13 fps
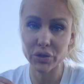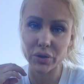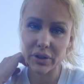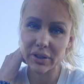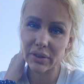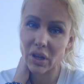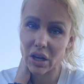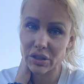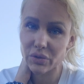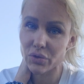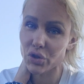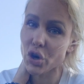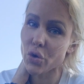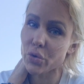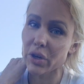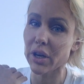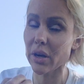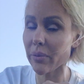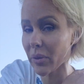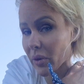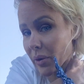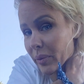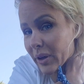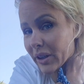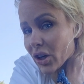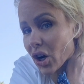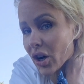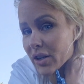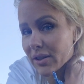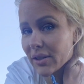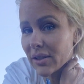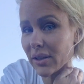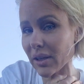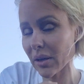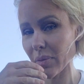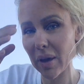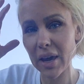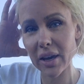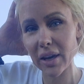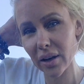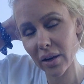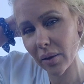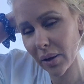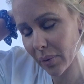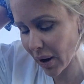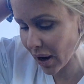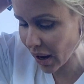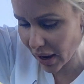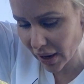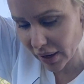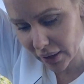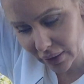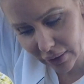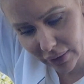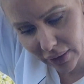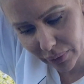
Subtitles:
So like, lots of choking. I'm like constantly in pain, and like my head.